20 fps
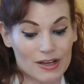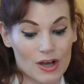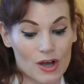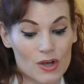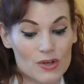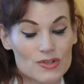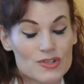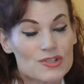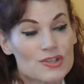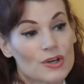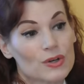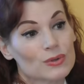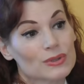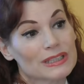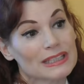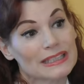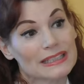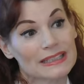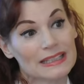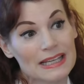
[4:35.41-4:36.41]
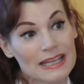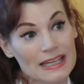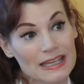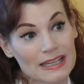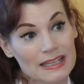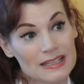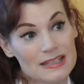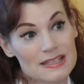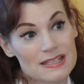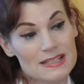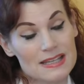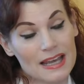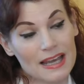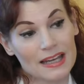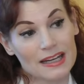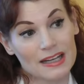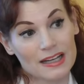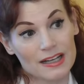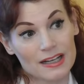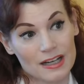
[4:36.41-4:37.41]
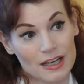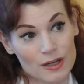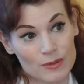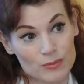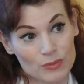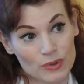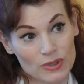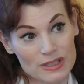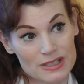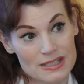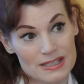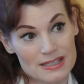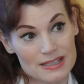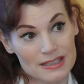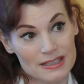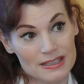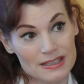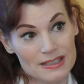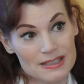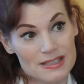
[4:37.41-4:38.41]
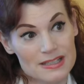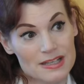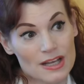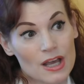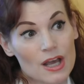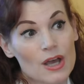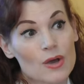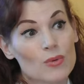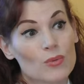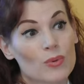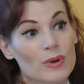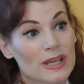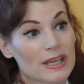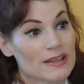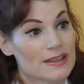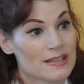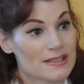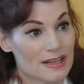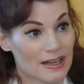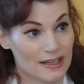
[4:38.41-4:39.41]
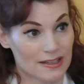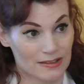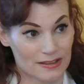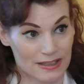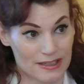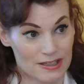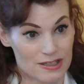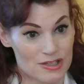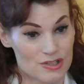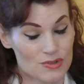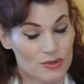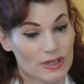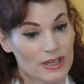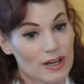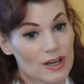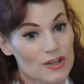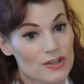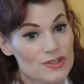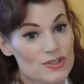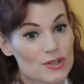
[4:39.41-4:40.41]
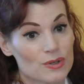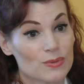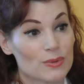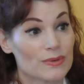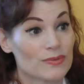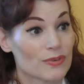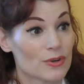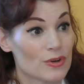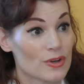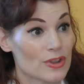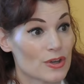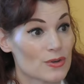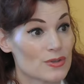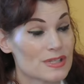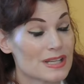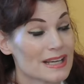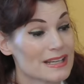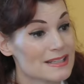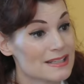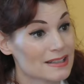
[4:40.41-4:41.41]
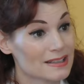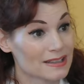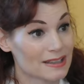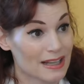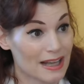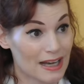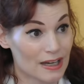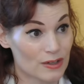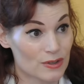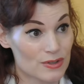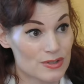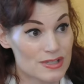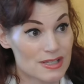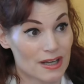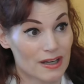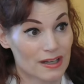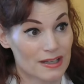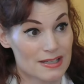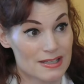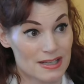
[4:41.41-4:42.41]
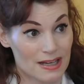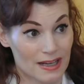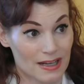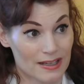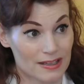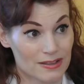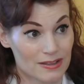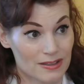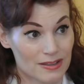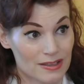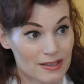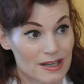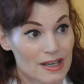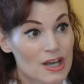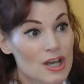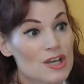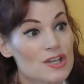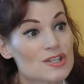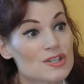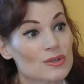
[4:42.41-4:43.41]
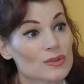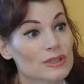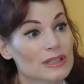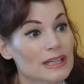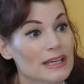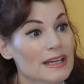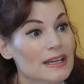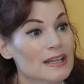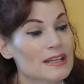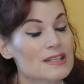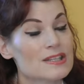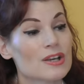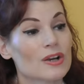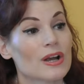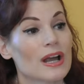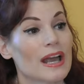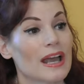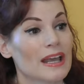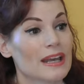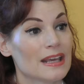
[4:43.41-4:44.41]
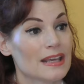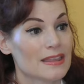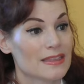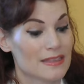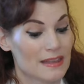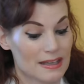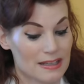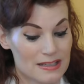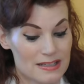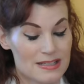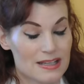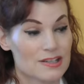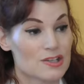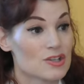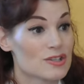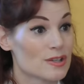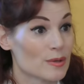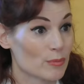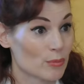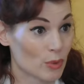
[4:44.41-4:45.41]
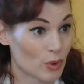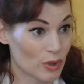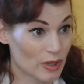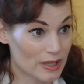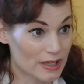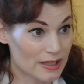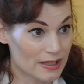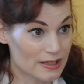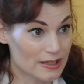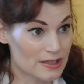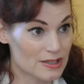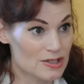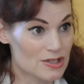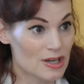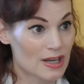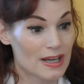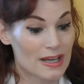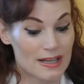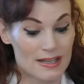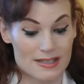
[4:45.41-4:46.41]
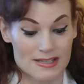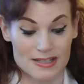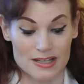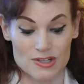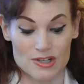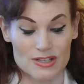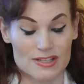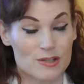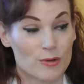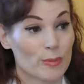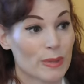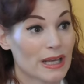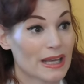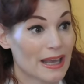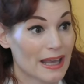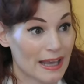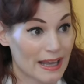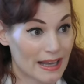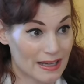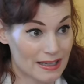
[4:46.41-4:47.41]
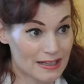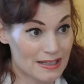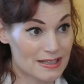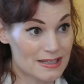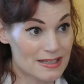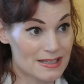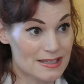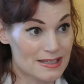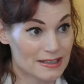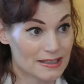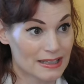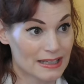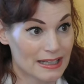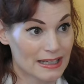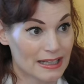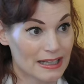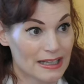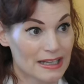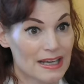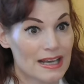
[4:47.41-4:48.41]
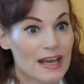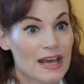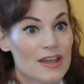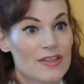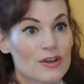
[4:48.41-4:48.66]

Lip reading: Also liens and encumbrances. We in the title industry also refer to those as clouds on title. So liens are anything such as a mortgage, such as a mechanic's lien.